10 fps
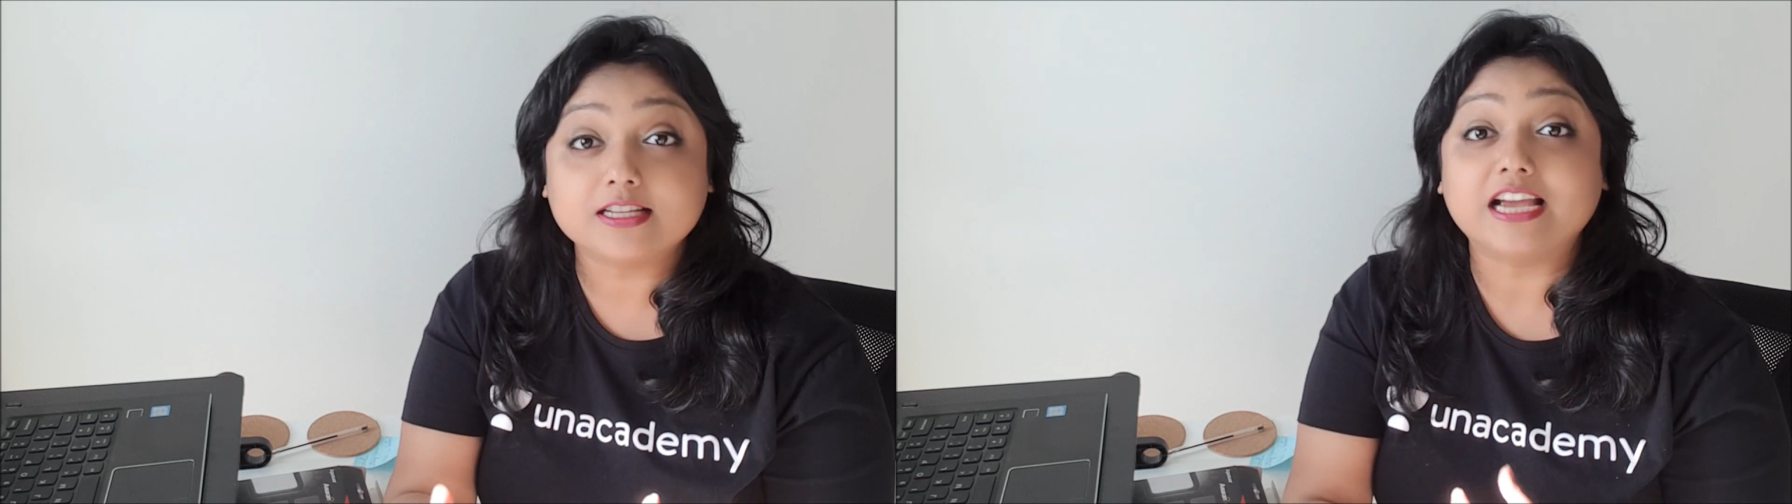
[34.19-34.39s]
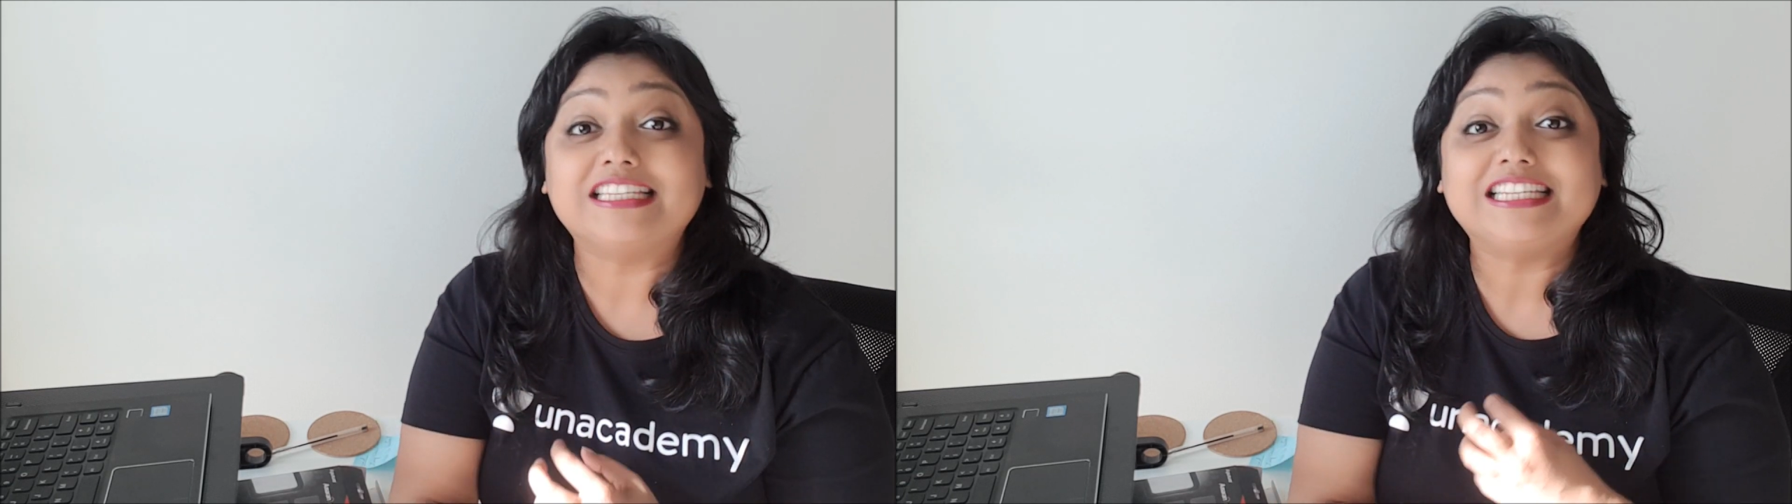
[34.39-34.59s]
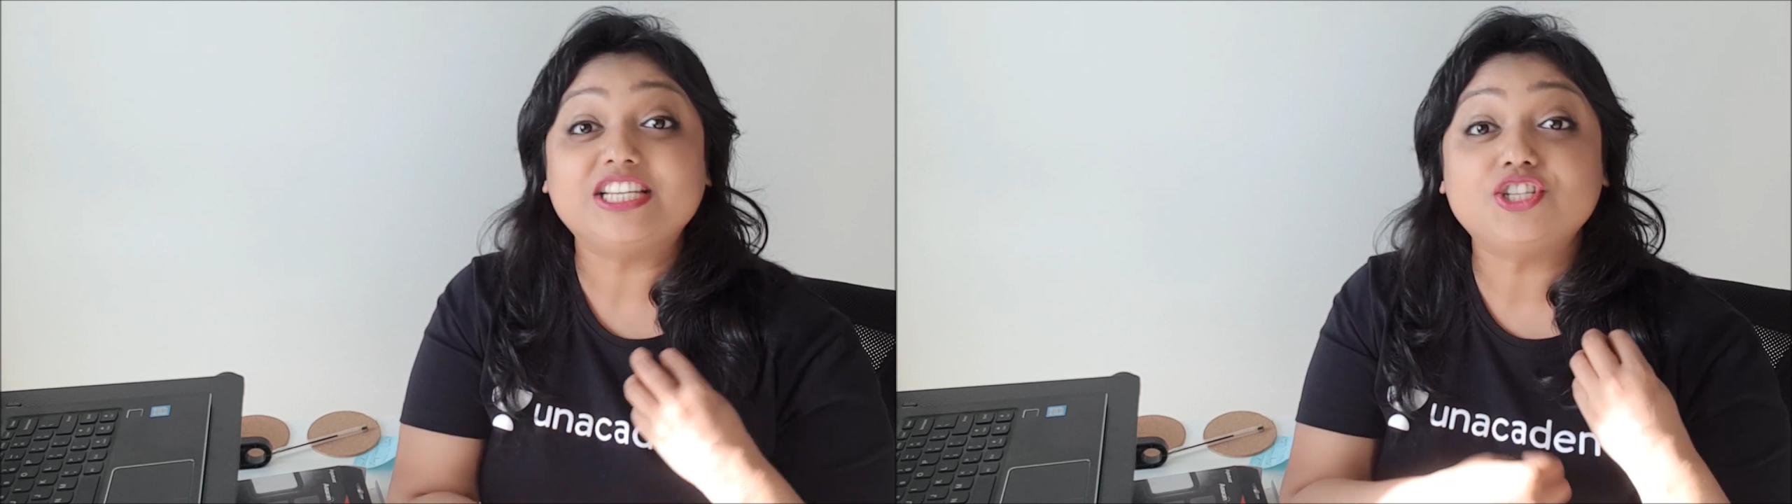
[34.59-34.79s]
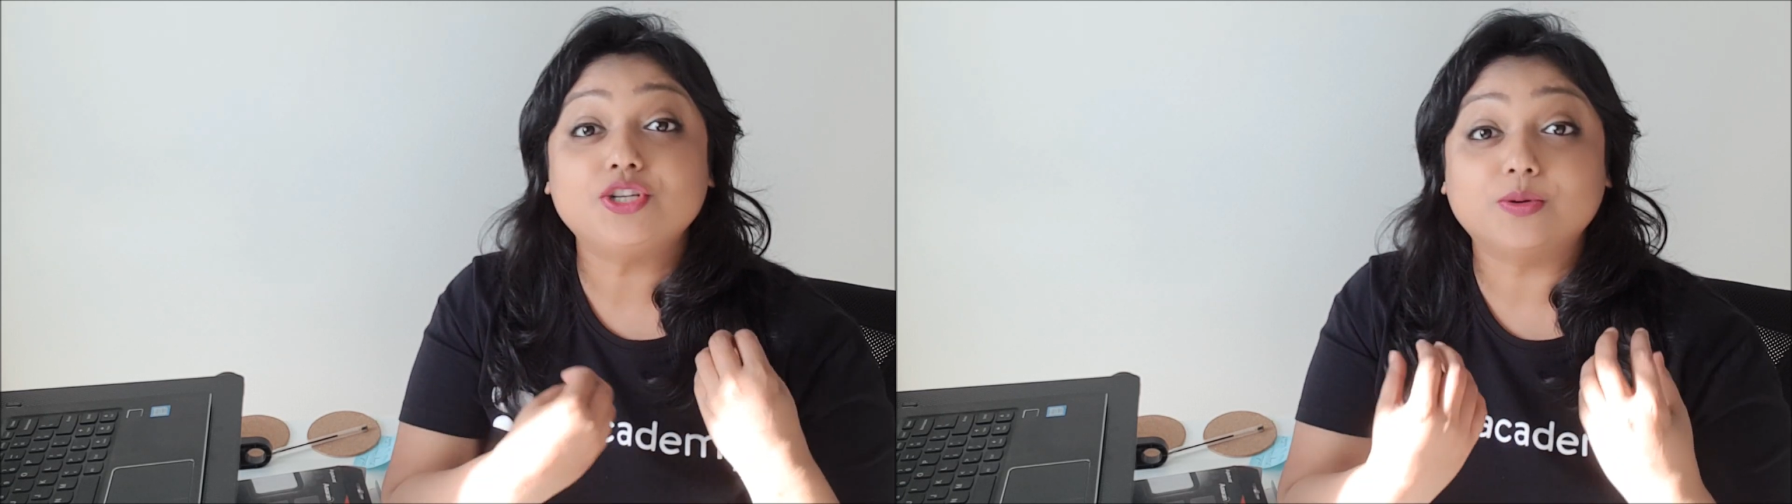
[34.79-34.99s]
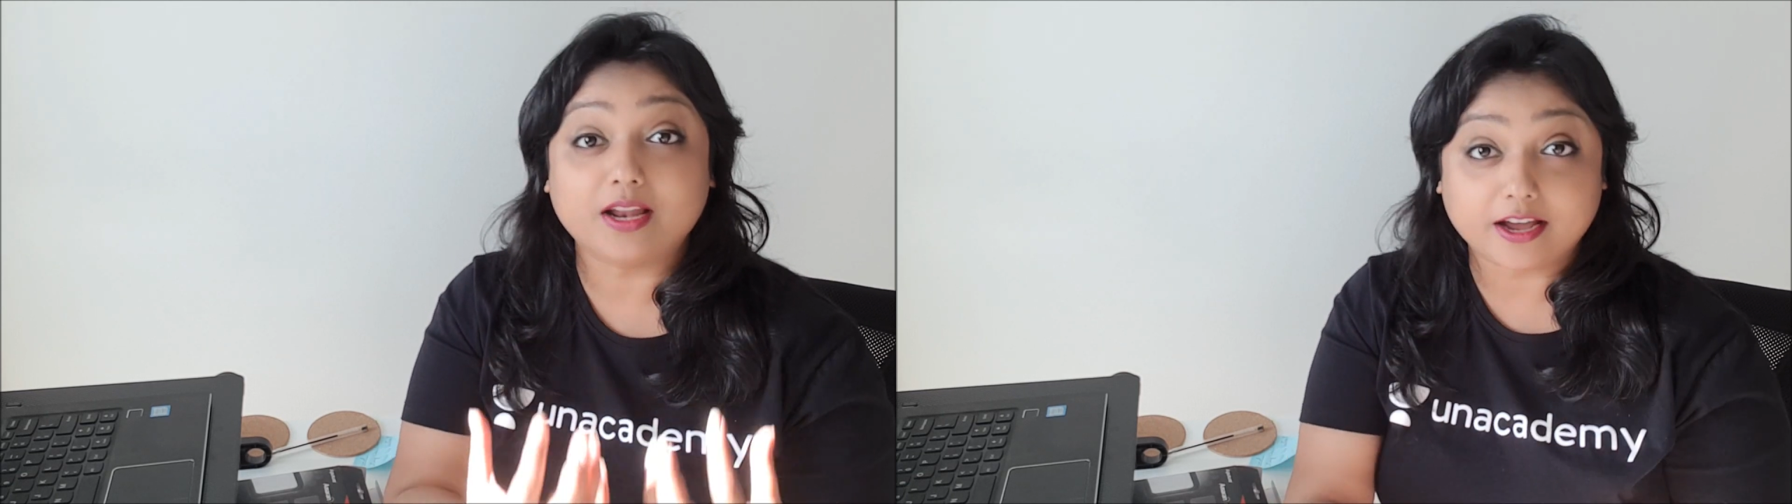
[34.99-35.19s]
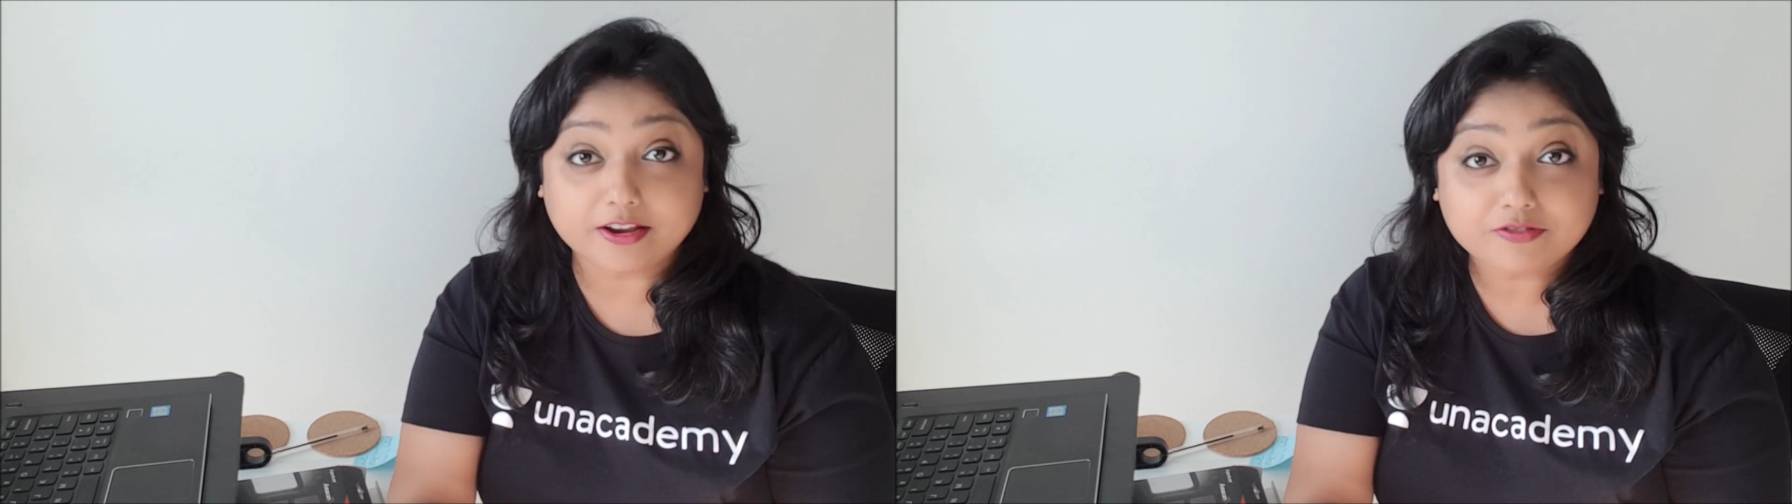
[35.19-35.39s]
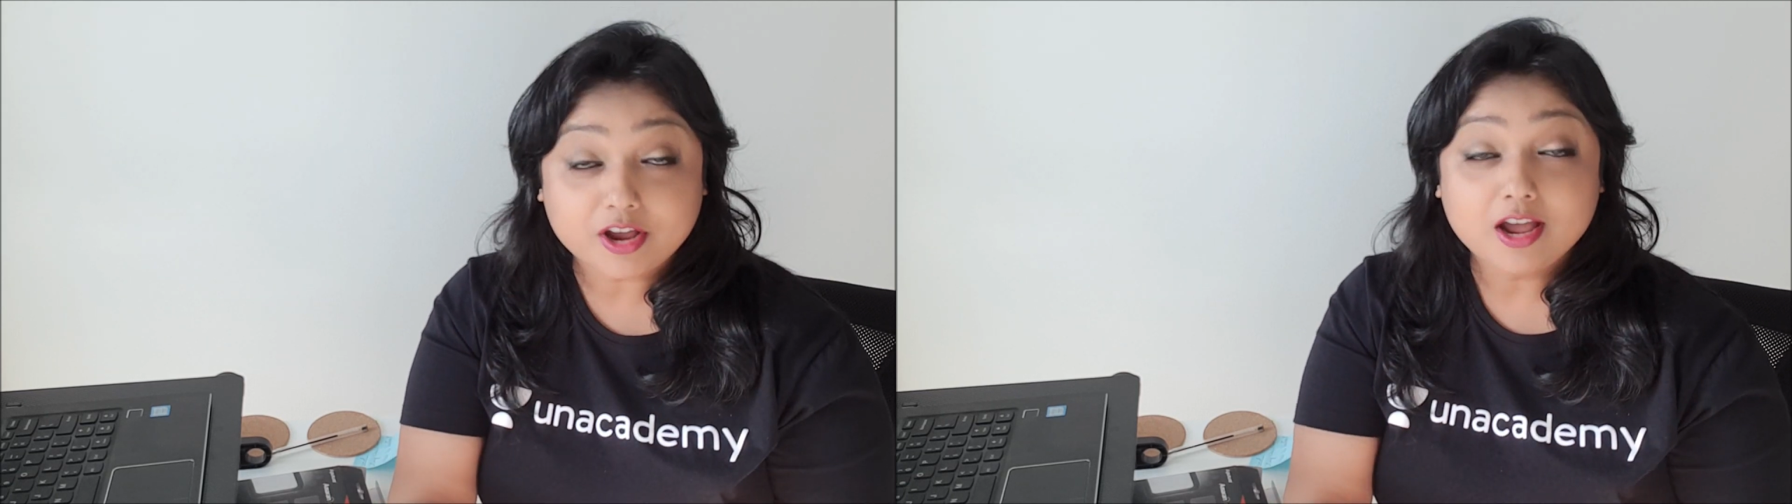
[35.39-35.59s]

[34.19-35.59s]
I teach you live